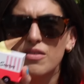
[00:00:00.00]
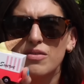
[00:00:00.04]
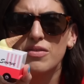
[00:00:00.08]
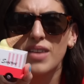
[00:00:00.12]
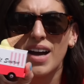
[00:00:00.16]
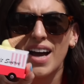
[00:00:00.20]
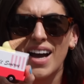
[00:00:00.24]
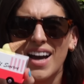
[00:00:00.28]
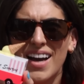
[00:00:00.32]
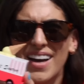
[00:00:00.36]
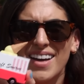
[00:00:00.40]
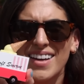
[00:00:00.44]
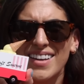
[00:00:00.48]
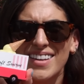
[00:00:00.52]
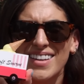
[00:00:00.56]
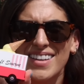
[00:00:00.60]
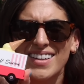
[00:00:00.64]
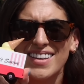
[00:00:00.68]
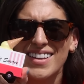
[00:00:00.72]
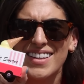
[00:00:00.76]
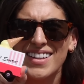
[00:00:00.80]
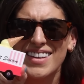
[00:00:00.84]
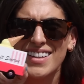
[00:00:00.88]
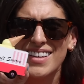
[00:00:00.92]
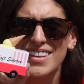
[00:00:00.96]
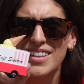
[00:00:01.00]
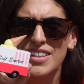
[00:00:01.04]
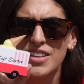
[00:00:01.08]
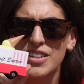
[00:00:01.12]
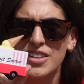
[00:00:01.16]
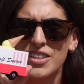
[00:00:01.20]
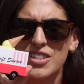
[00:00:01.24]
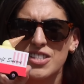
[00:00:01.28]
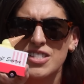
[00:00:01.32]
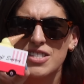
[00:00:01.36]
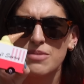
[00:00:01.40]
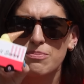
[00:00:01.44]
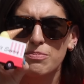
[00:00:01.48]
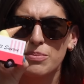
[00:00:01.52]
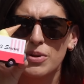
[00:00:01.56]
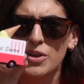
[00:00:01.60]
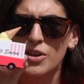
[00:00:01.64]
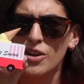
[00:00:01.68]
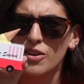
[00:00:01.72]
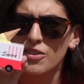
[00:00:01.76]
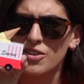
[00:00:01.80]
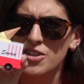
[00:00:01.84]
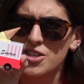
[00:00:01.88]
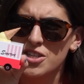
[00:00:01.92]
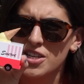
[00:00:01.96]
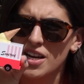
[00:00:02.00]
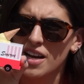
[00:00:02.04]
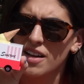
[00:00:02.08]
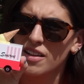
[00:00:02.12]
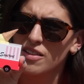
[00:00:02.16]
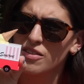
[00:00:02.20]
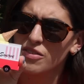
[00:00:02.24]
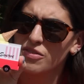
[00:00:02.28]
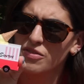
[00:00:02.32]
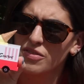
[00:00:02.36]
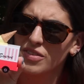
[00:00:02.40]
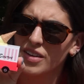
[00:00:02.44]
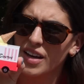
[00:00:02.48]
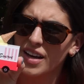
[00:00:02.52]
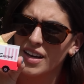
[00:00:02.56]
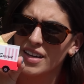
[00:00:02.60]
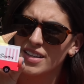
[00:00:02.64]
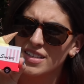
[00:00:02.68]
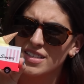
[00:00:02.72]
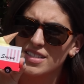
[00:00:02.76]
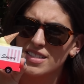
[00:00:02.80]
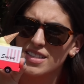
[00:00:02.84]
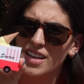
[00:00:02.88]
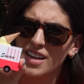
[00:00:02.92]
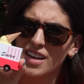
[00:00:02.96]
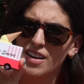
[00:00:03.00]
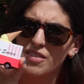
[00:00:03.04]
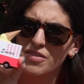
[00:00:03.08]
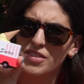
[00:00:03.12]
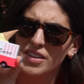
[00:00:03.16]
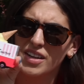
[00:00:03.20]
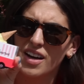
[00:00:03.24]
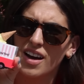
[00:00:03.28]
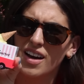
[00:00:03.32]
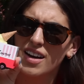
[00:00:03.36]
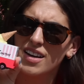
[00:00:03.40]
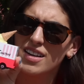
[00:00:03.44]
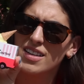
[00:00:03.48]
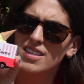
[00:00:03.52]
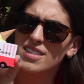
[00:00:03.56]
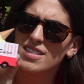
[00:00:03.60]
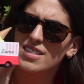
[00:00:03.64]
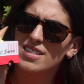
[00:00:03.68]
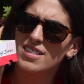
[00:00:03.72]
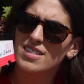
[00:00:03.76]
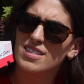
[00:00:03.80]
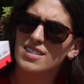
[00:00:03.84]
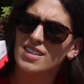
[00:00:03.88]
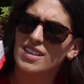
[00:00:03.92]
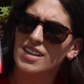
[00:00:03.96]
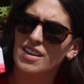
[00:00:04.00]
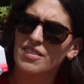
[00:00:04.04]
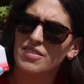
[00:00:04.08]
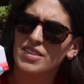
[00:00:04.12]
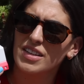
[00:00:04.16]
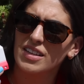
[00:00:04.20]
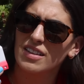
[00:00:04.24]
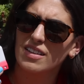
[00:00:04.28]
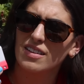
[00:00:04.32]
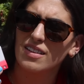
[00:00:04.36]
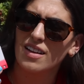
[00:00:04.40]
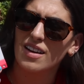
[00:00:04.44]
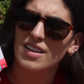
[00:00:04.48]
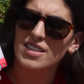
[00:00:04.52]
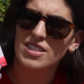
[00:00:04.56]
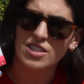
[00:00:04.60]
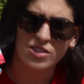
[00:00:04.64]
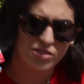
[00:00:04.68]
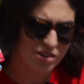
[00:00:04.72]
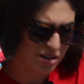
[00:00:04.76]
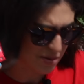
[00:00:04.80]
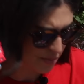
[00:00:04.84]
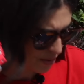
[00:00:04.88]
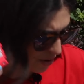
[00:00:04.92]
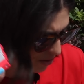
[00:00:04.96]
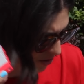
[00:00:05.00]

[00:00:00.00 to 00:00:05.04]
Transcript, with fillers: van, you could just put it on the shelf. And I love the colours, I love the little ice cream